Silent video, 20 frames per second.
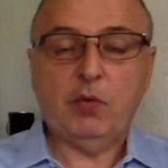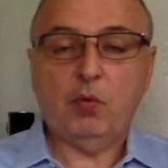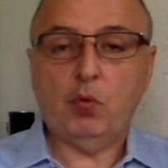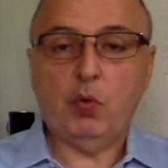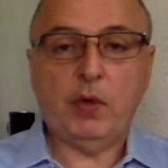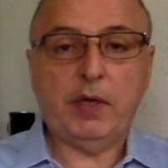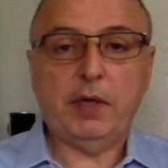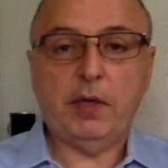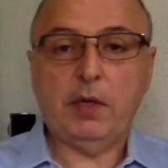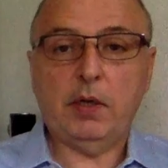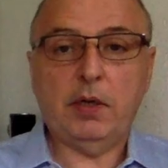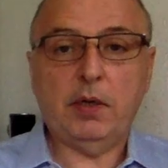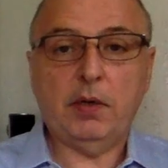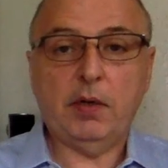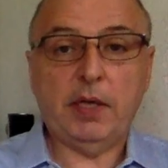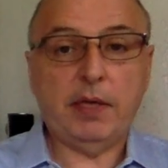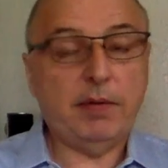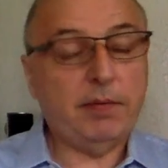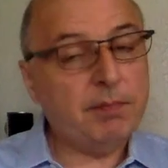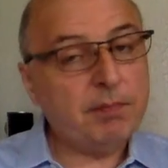
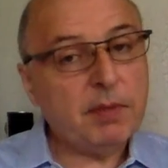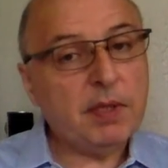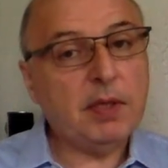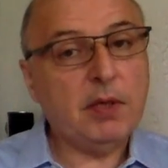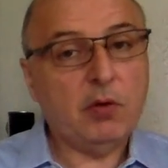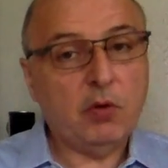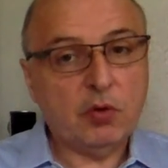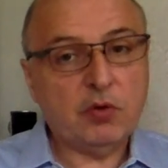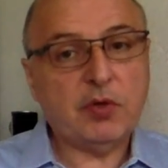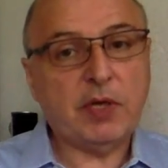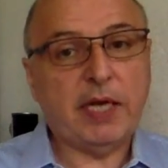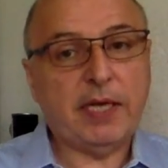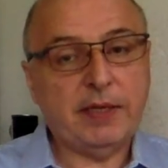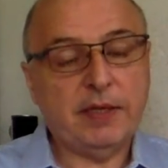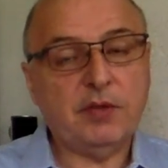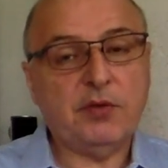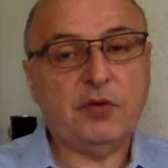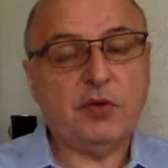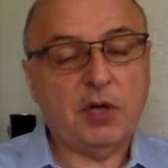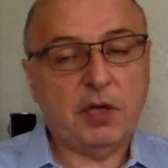where it looks like
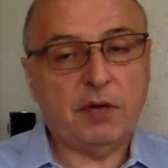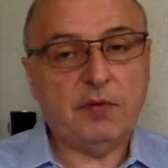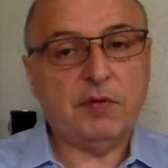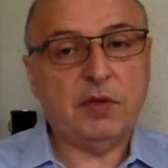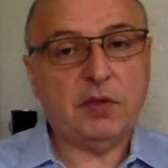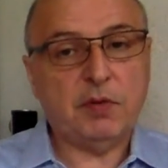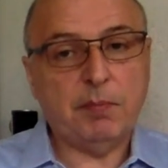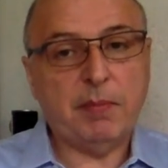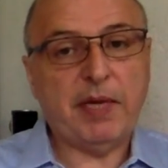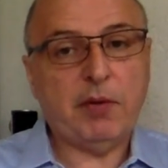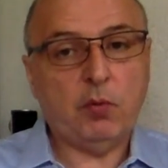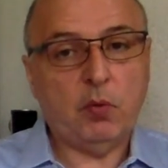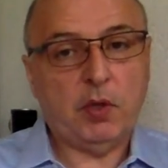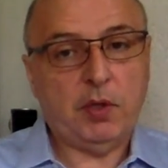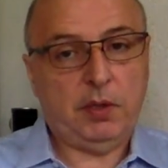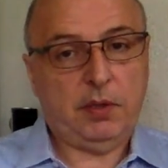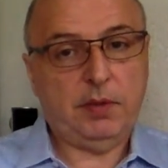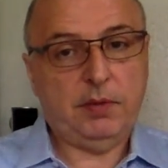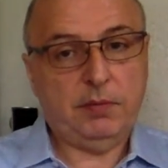this service may work,